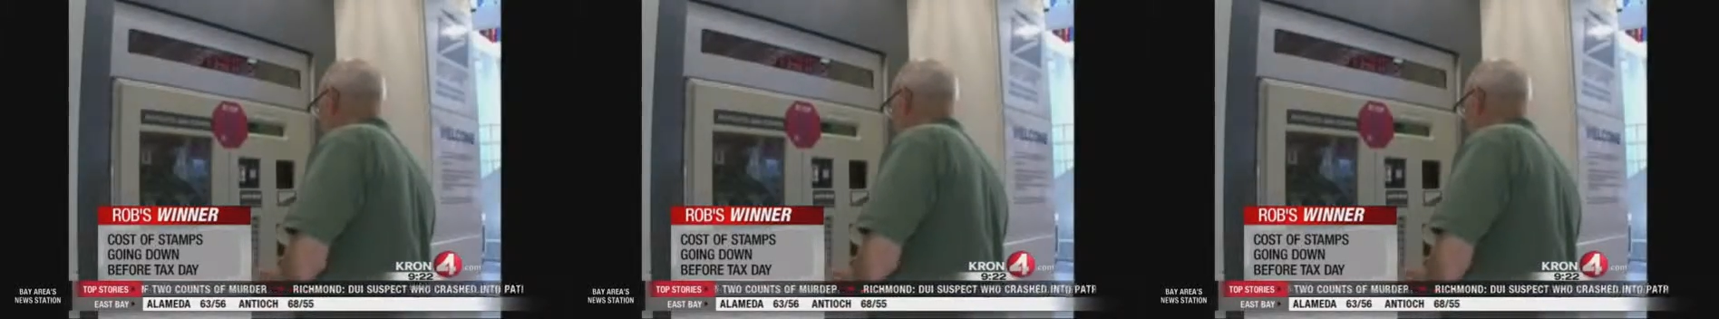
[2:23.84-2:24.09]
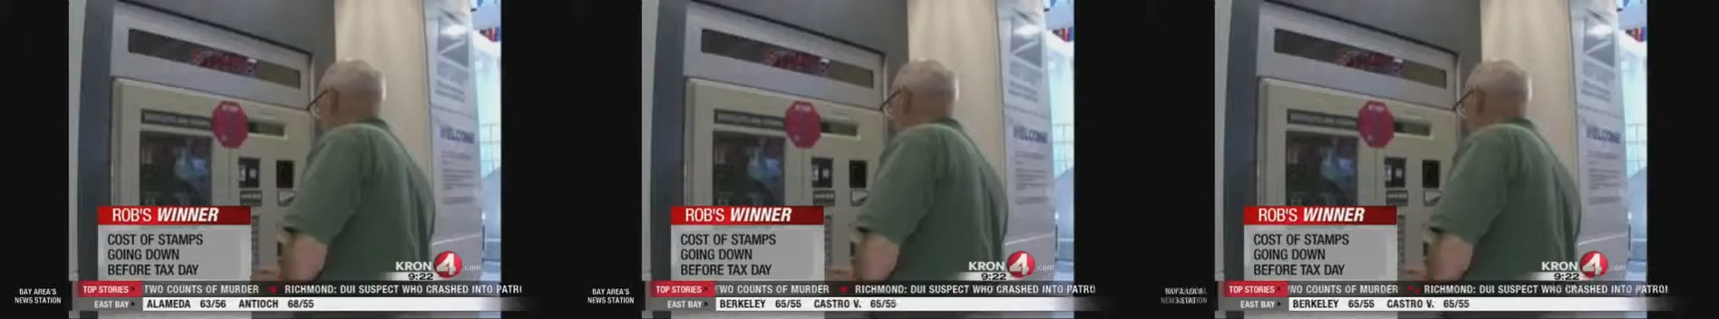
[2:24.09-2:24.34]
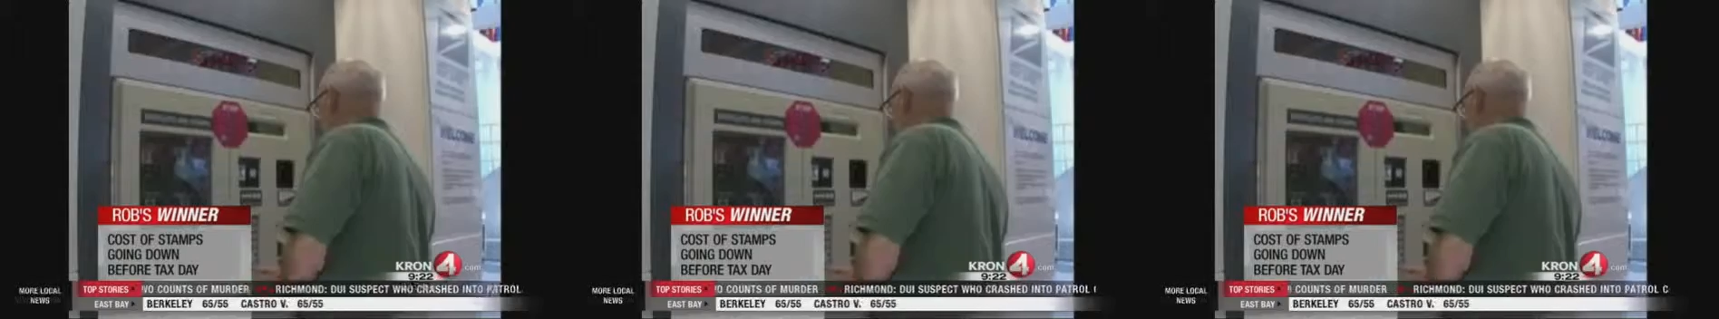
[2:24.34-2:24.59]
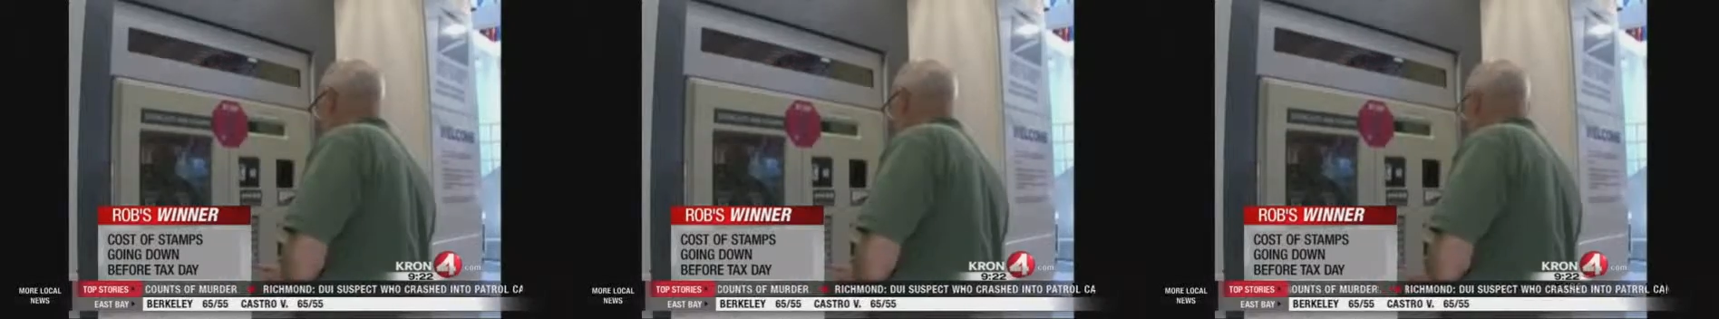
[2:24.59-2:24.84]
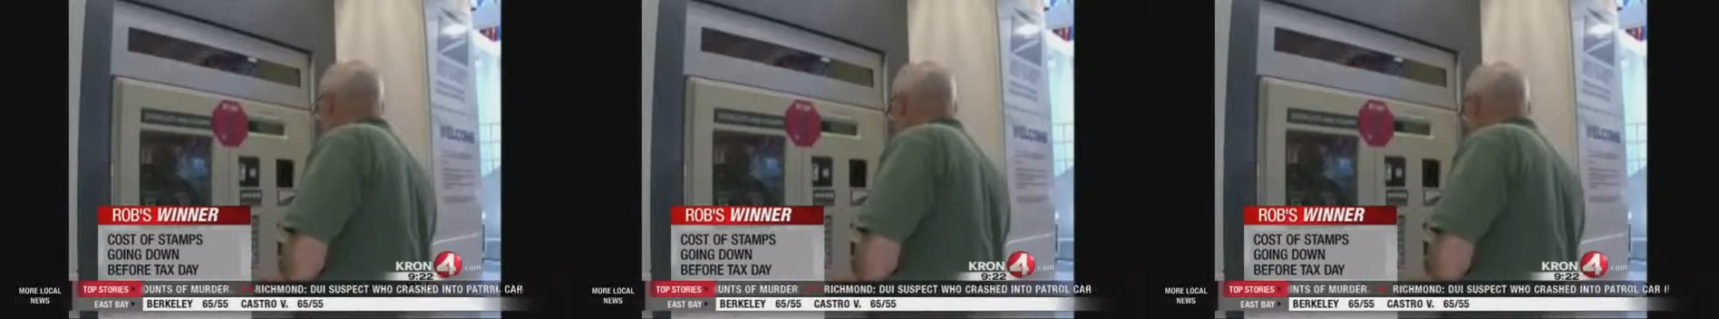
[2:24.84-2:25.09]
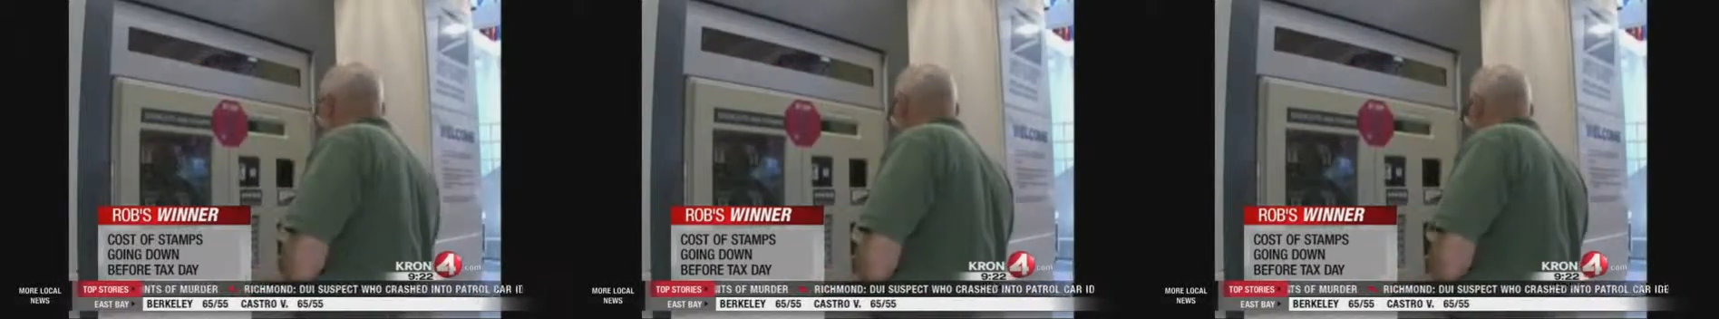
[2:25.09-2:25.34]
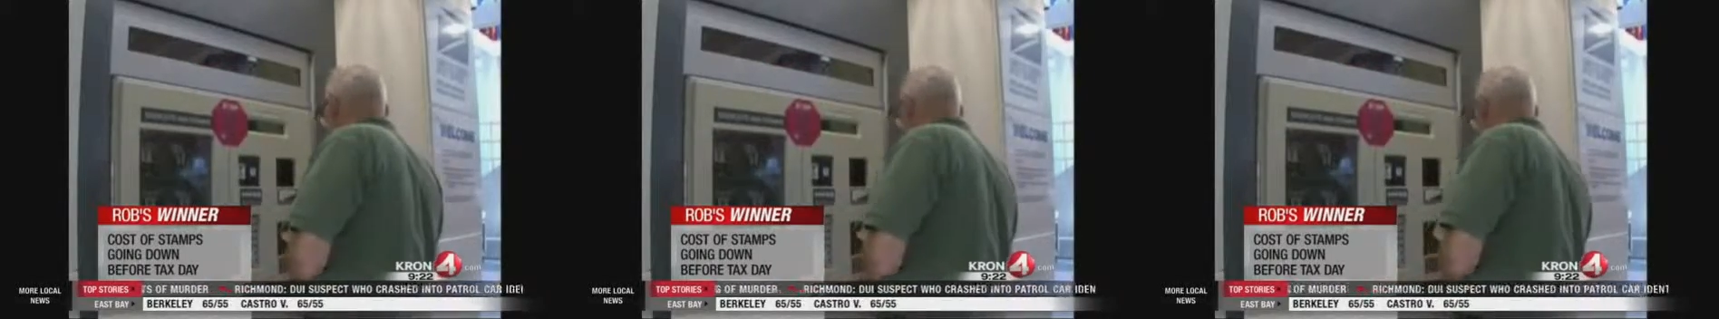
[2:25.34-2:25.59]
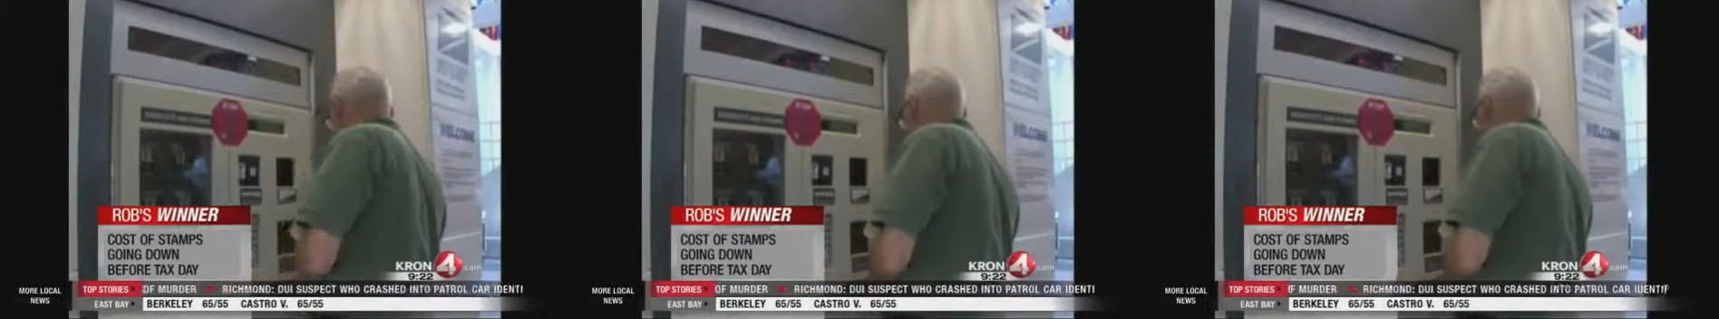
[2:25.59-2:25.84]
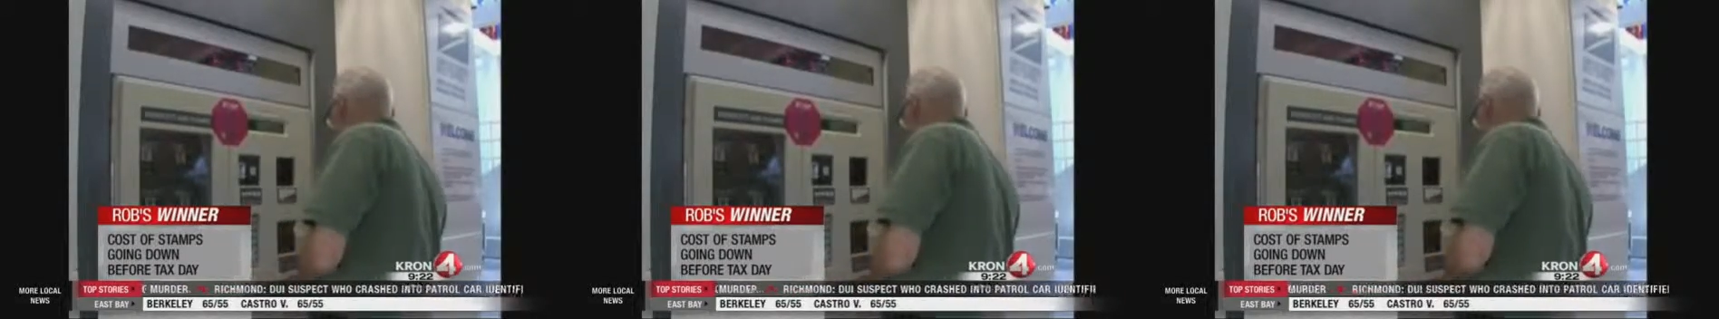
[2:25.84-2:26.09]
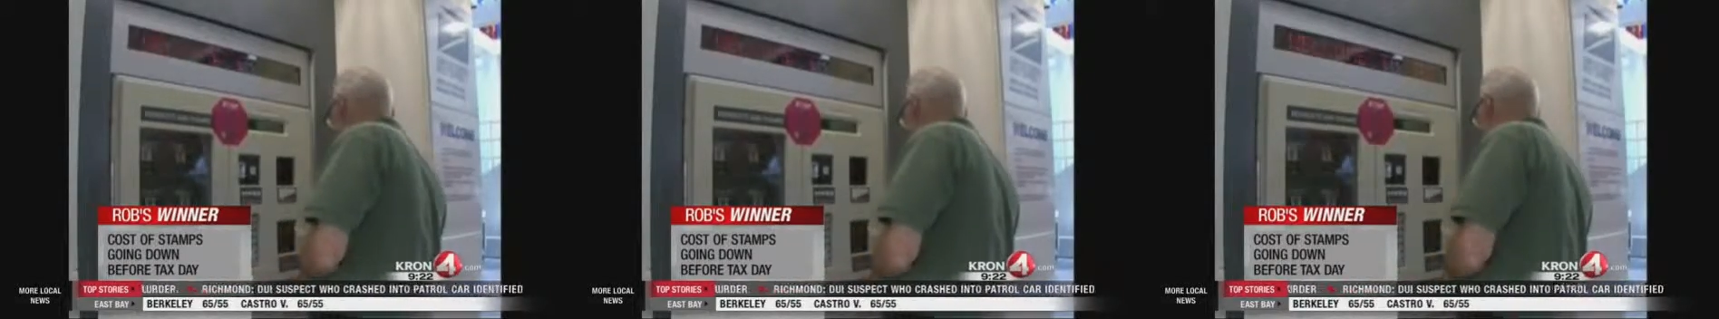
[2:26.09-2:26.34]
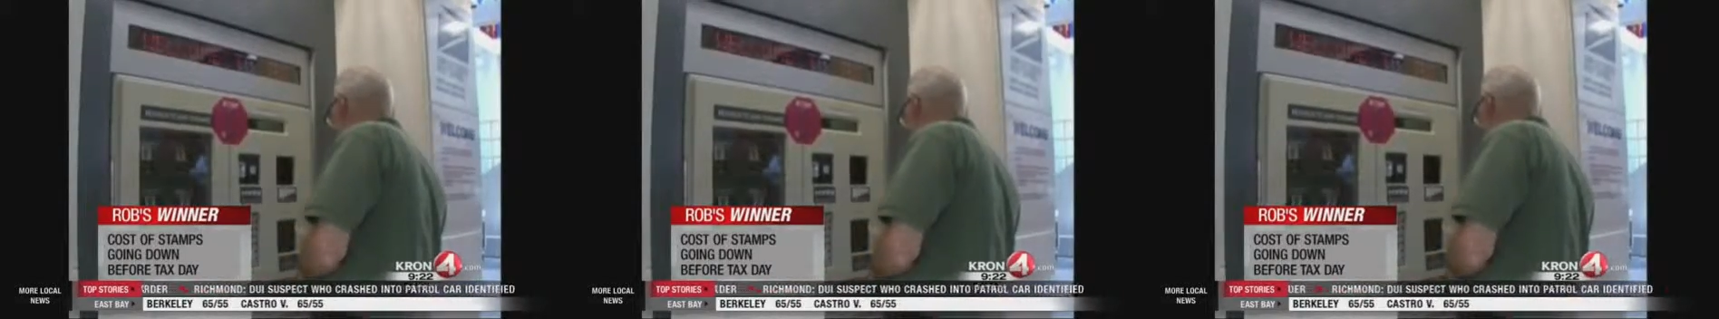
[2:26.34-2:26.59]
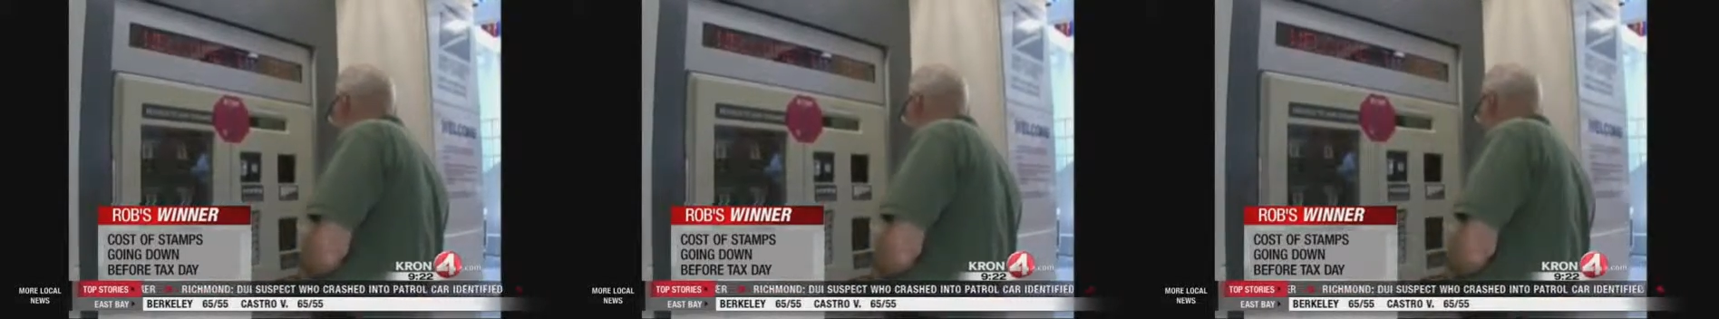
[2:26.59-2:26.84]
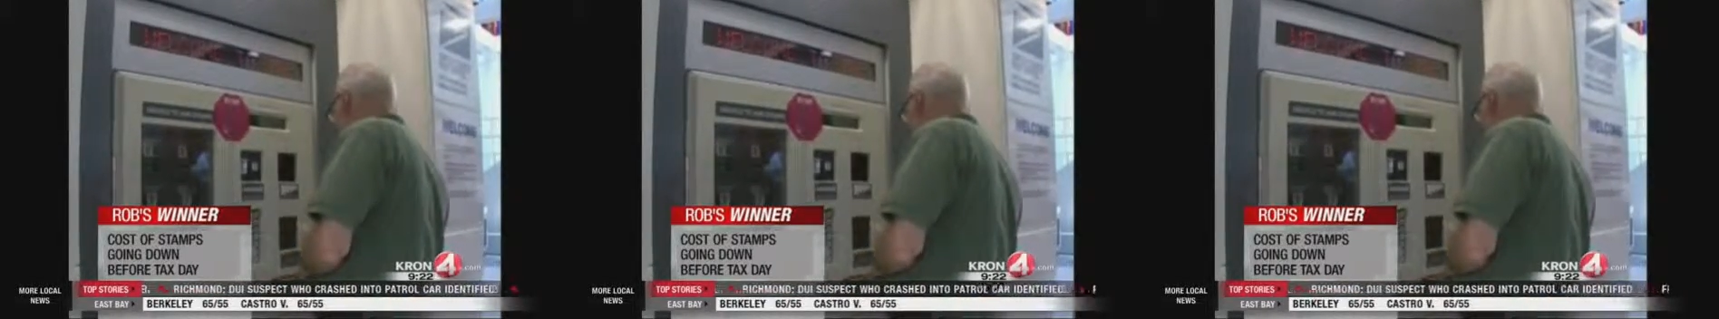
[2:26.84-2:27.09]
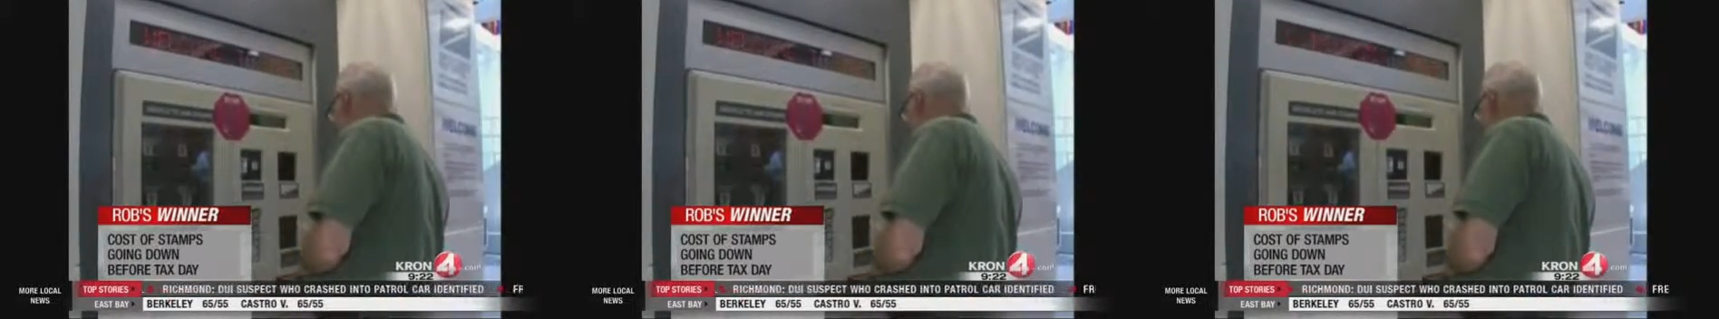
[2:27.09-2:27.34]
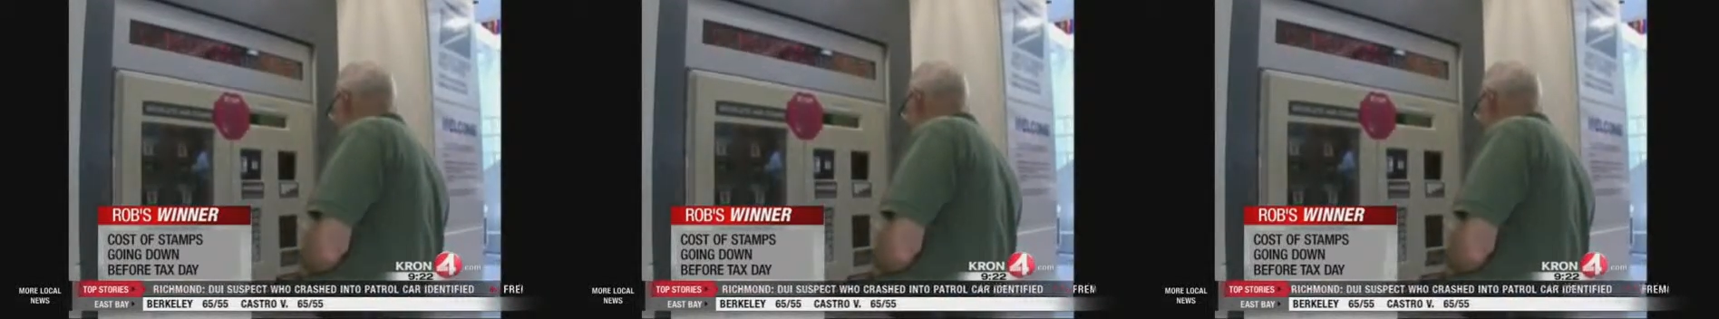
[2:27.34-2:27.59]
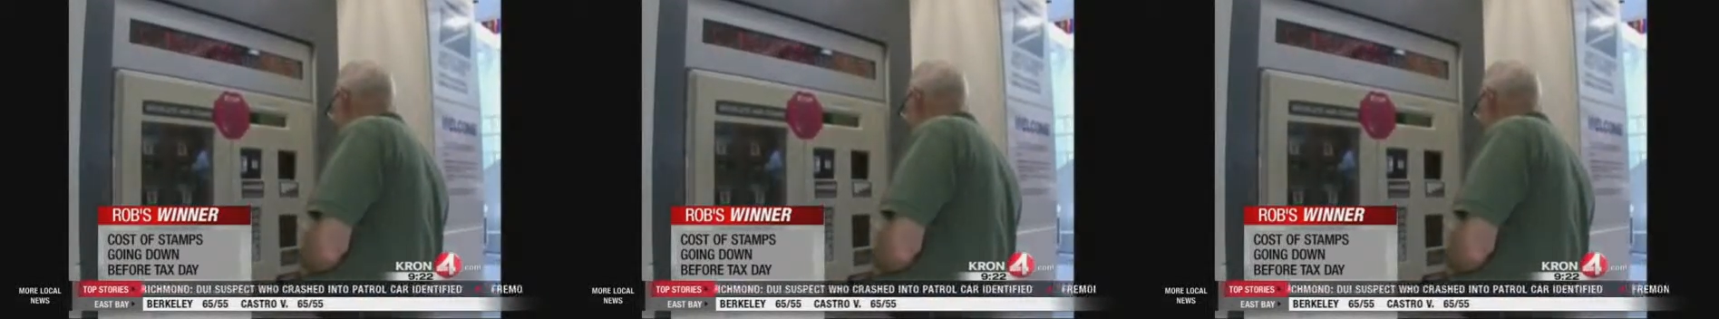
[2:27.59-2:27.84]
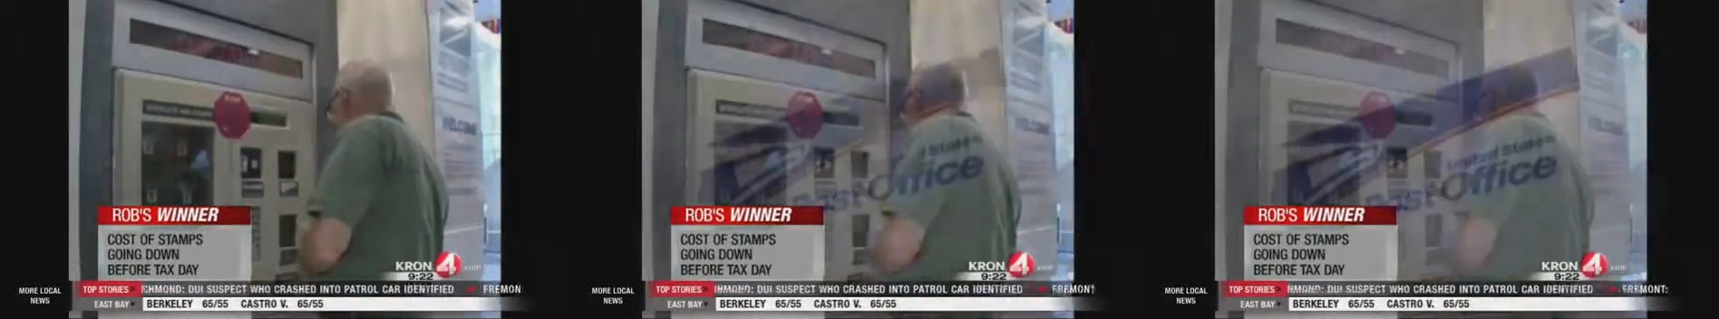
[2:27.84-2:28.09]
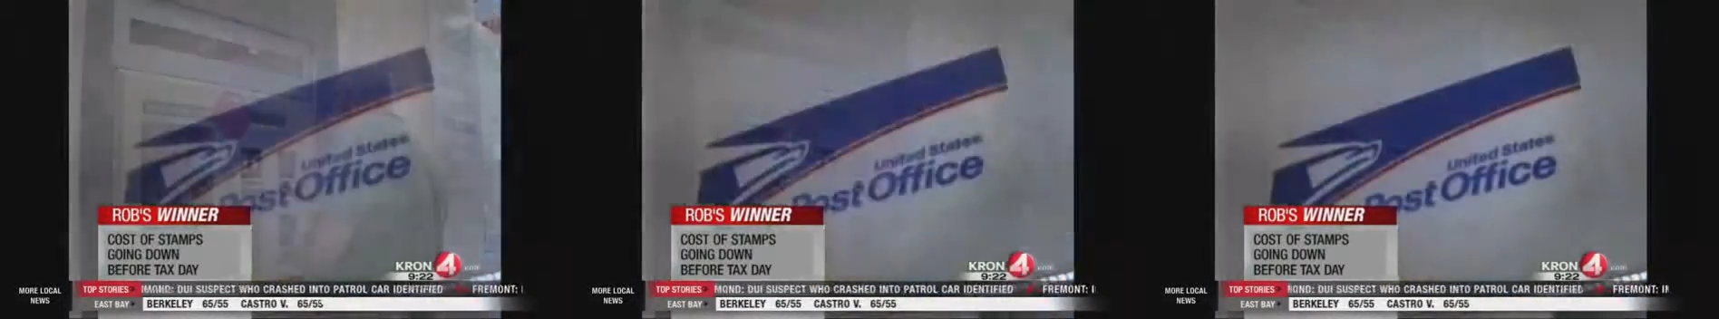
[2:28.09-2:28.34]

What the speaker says: [unreadable: no face in view]